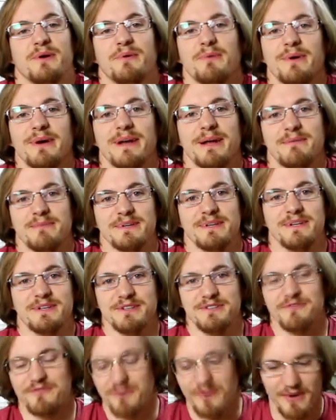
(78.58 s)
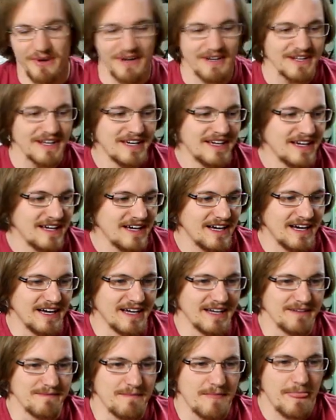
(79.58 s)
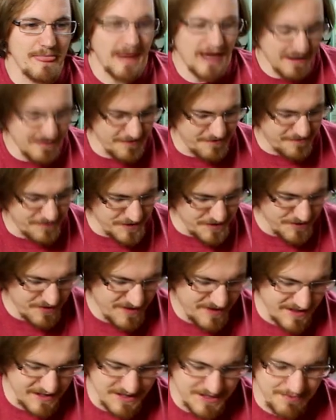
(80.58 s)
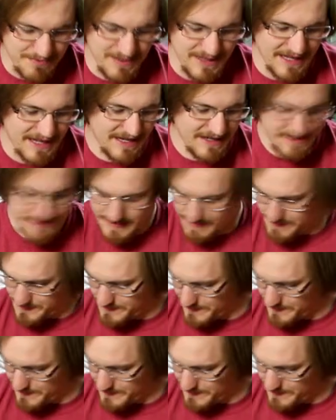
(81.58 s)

know what I'm going to do for it. Uh, I have a few things planned.